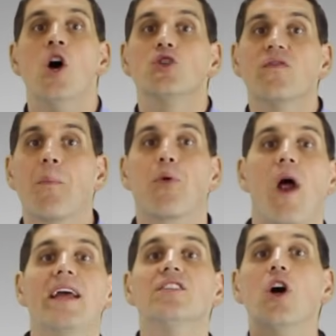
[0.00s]
So if the
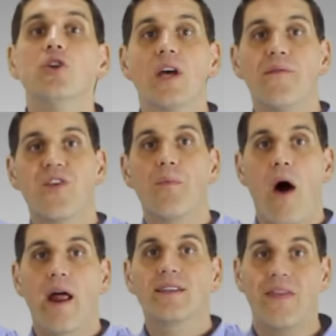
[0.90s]
price goes up for a
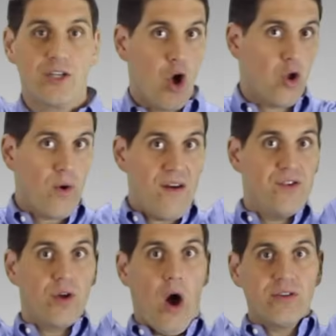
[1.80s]
product and the total
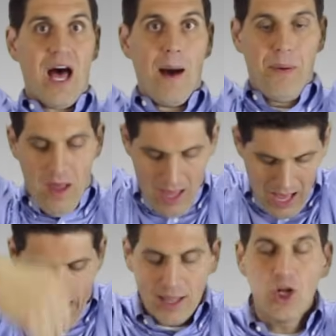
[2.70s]
revenue goes up,
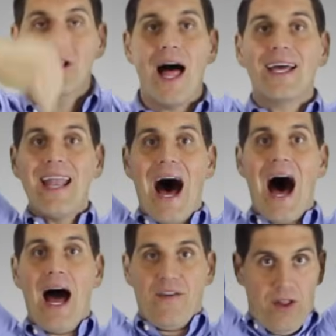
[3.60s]
I look like an I.